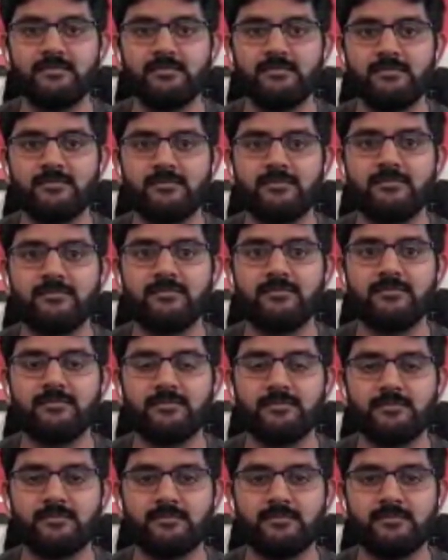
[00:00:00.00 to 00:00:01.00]

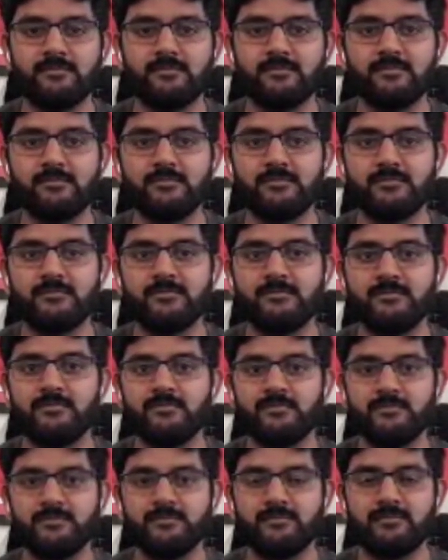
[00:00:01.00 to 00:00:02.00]

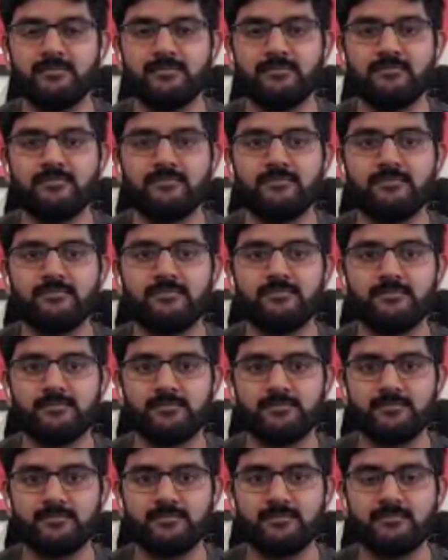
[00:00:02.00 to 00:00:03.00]

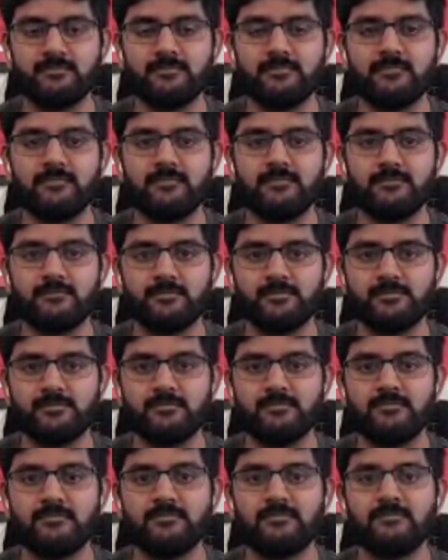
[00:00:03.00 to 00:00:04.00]

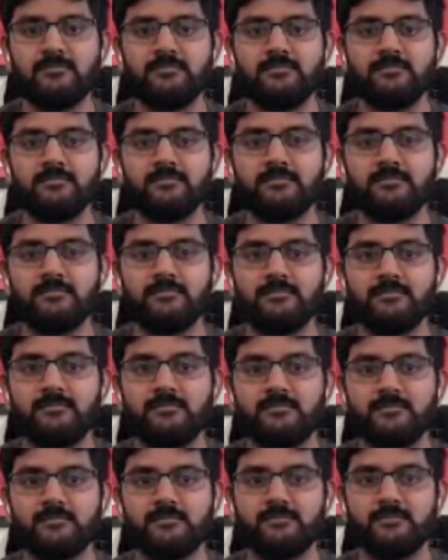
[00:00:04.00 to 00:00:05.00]

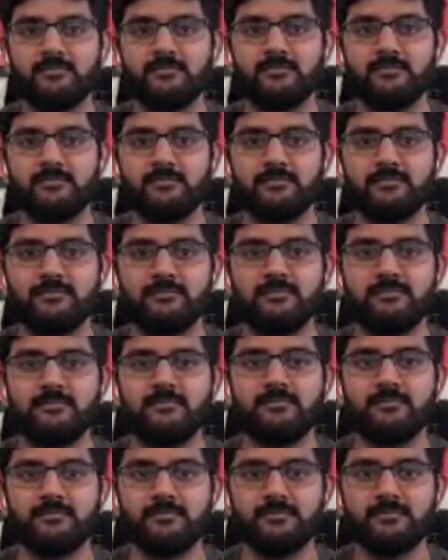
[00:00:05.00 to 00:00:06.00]

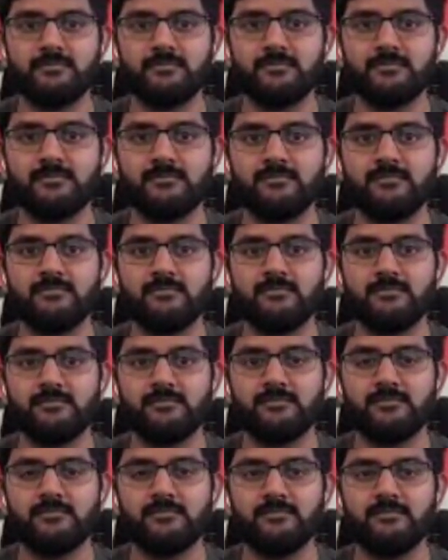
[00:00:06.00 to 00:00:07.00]

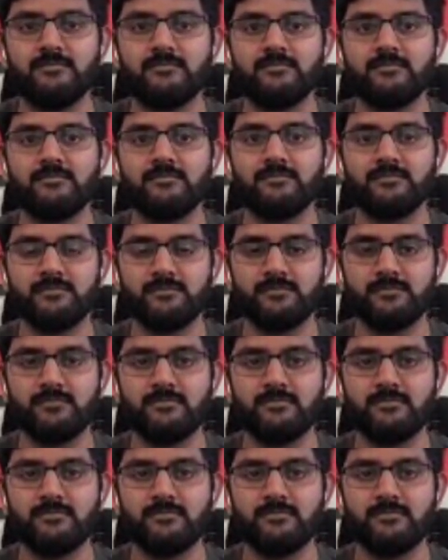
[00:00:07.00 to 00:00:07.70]
(silent)